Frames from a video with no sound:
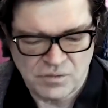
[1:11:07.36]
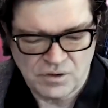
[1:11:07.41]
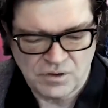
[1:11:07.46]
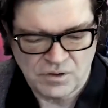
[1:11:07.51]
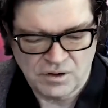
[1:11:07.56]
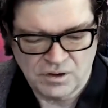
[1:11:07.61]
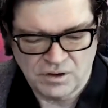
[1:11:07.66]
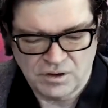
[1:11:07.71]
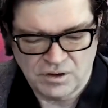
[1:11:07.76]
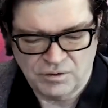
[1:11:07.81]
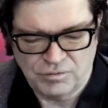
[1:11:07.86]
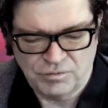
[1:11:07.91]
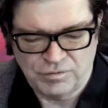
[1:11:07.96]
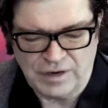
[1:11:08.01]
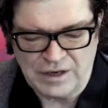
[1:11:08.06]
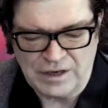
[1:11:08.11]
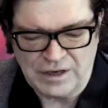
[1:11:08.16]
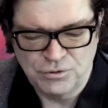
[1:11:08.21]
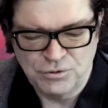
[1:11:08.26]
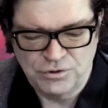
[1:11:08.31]

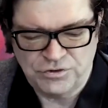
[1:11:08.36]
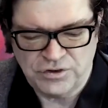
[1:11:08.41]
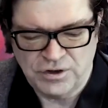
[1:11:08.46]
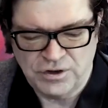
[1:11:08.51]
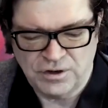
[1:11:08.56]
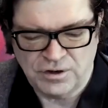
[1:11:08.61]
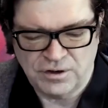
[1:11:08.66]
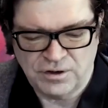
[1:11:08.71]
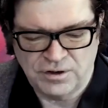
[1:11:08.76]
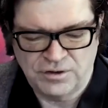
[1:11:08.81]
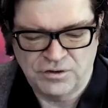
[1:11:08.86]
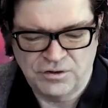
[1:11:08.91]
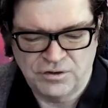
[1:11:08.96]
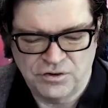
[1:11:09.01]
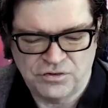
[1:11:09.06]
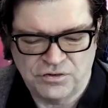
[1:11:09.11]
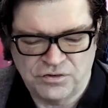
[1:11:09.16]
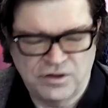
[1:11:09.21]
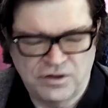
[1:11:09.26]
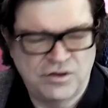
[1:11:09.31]
values here in
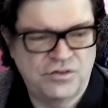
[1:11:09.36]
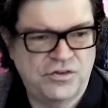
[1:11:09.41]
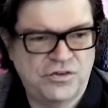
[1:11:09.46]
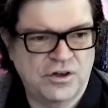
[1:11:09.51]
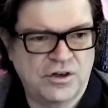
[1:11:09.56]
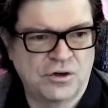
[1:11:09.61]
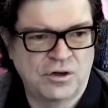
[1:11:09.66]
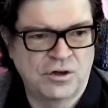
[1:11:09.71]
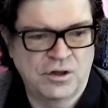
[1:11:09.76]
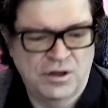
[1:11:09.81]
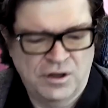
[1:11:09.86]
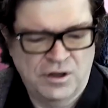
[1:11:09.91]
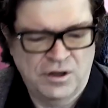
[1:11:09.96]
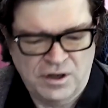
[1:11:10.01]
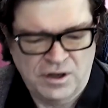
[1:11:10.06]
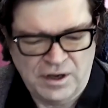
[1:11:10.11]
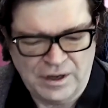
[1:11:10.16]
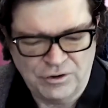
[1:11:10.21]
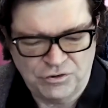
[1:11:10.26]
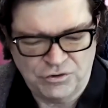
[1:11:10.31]
this signal,
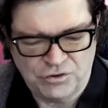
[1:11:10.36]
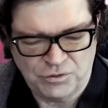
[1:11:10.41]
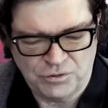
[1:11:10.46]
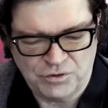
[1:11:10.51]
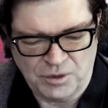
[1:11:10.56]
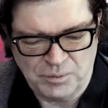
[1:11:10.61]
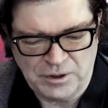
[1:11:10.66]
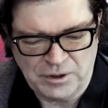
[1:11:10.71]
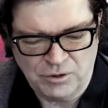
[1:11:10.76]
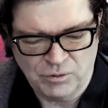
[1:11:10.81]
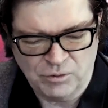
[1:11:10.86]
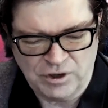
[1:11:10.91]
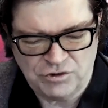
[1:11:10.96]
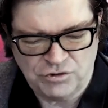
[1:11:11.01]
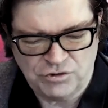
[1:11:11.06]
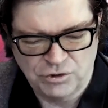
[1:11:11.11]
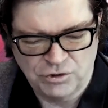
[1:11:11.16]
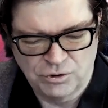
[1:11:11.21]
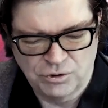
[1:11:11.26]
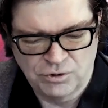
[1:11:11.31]
and the subsampling
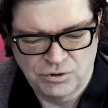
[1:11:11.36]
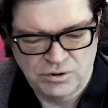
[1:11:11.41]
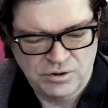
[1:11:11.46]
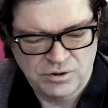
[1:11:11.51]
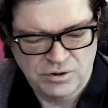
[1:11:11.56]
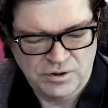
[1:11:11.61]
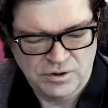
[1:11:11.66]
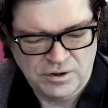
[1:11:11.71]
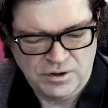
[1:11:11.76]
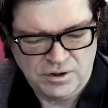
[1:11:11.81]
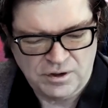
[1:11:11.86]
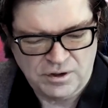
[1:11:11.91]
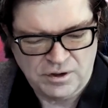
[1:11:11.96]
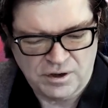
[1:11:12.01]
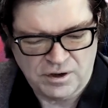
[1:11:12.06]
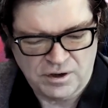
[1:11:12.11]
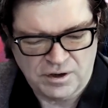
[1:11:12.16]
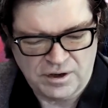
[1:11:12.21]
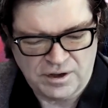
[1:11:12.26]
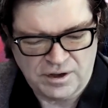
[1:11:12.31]
ratio
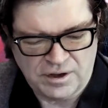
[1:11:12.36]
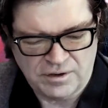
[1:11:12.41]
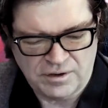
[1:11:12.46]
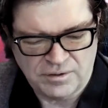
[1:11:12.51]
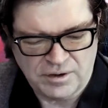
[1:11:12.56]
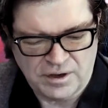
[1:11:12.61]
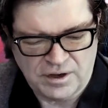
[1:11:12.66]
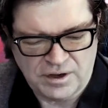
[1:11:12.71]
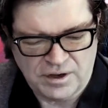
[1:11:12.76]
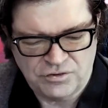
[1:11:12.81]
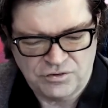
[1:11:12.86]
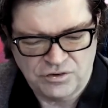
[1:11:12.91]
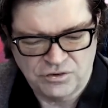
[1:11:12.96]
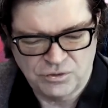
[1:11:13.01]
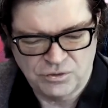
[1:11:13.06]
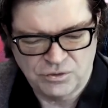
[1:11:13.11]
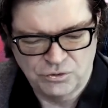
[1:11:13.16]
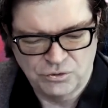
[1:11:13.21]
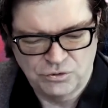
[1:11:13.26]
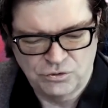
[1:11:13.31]
s is
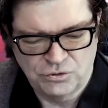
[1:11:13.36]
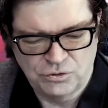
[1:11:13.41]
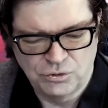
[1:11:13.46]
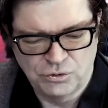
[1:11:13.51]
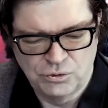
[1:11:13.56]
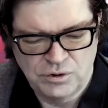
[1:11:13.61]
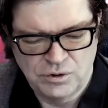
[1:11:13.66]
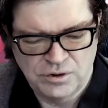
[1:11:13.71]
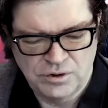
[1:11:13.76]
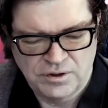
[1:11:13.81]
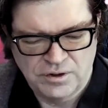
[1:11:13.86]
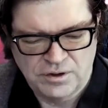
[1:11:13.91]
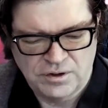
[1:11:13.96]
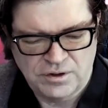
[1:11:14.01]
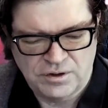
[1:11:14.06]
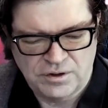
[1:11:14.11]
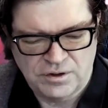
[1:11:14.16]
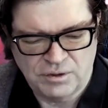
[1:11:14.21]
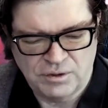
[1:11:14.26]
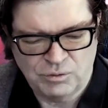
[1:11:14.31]
equal to 2,
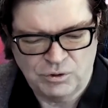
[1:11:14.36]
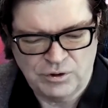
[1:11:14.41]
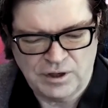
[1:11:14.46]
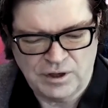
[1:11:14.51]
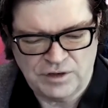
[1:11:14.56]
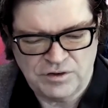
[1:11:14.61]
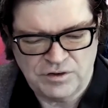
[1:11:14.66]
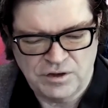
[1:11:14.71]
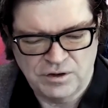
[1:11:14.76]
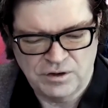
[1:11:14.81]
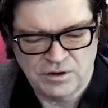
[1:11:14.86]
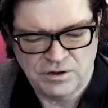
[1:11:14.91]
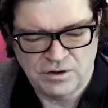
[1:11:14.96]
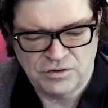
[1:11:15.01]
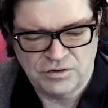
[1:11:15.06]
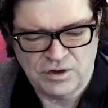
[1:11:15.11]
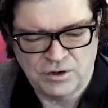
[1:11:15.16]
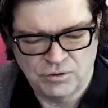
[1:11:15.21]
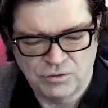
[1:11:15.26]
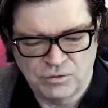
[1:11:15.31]
then what you get here
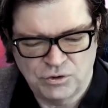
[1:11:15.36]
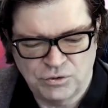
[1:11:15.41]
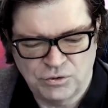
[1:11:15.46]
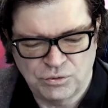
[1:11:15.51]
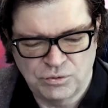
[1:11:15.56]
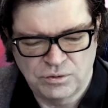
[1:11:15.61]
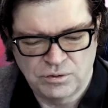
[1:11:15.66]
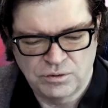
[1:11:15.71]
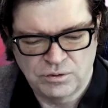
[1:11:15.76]
is n over 2.